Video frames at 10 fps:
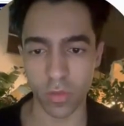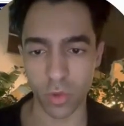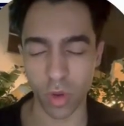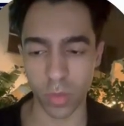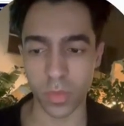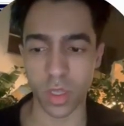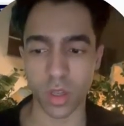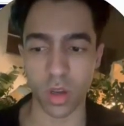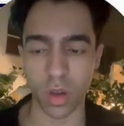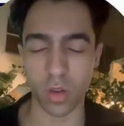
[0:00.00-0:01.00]
your
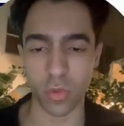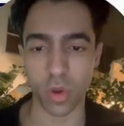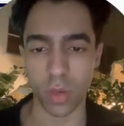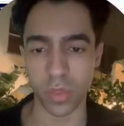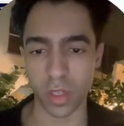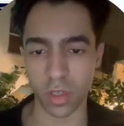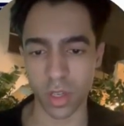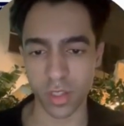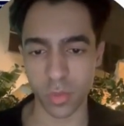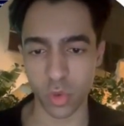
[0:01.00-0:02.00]
updated
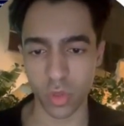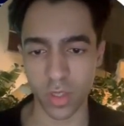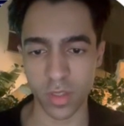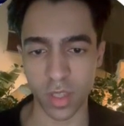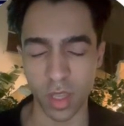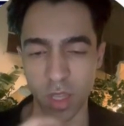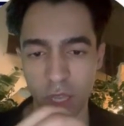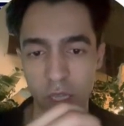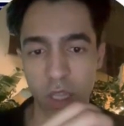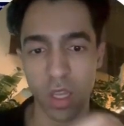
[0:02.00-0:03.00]
customer list, and
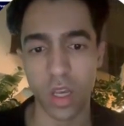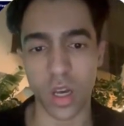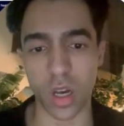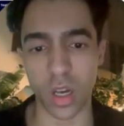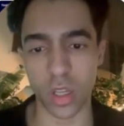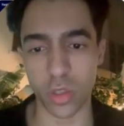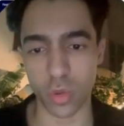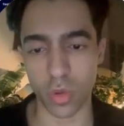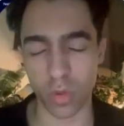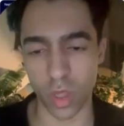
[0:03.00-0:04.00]
then
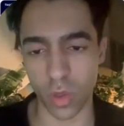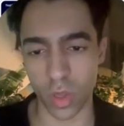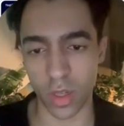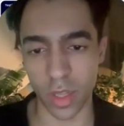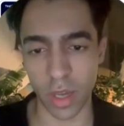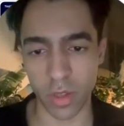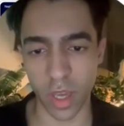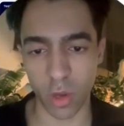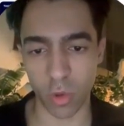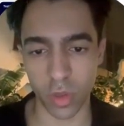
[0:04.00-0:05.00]
you can allow
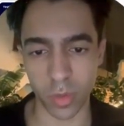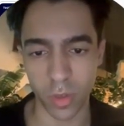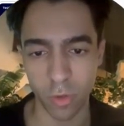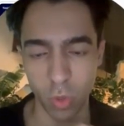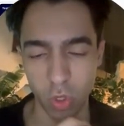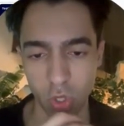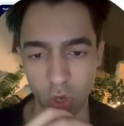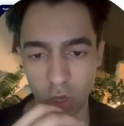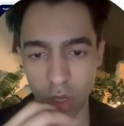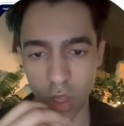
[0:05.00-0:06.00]
the algorithm to focus
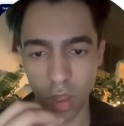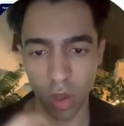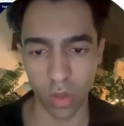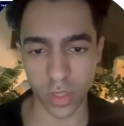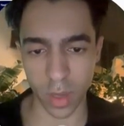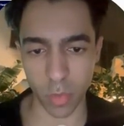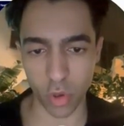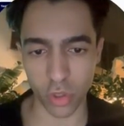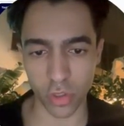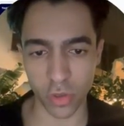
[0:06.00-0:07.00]
on all-time
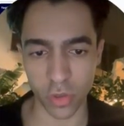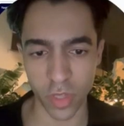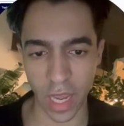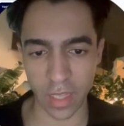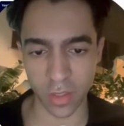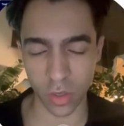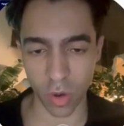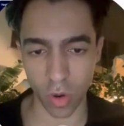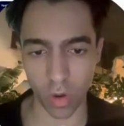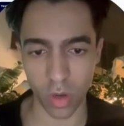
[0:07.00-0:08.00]
purchasers, add to
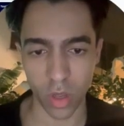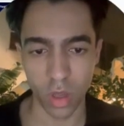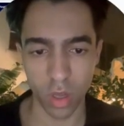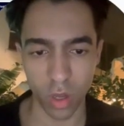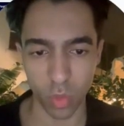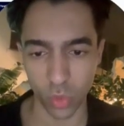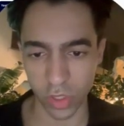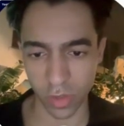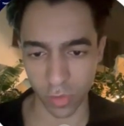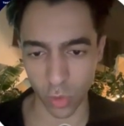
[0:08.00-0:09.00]
cart,
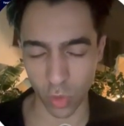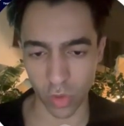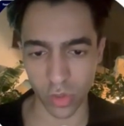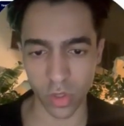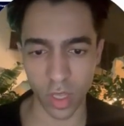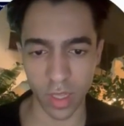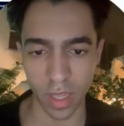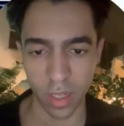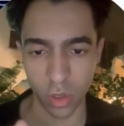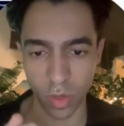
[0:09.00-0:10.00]
recent viewers, and
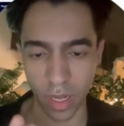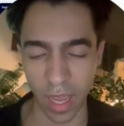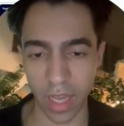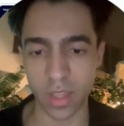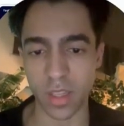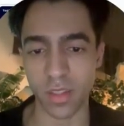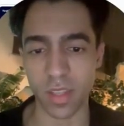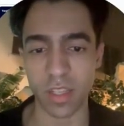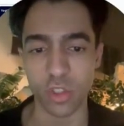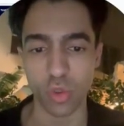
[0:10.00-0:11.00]
then you can add these
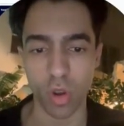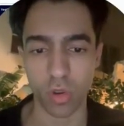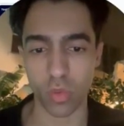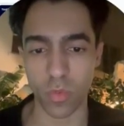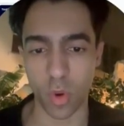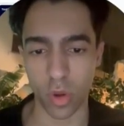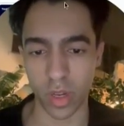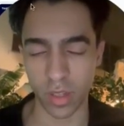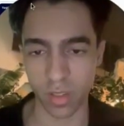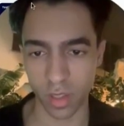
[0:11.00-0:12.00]
as strong
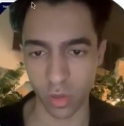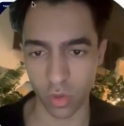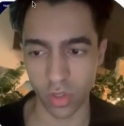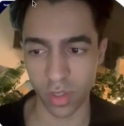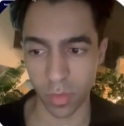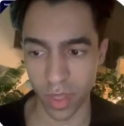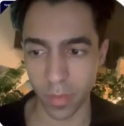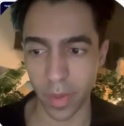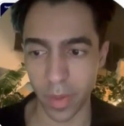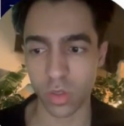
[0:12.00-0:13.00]
remarketing signals to
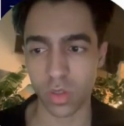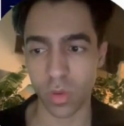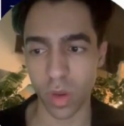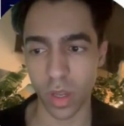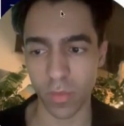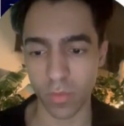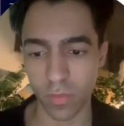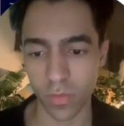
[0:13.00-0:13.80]
PMAX, right?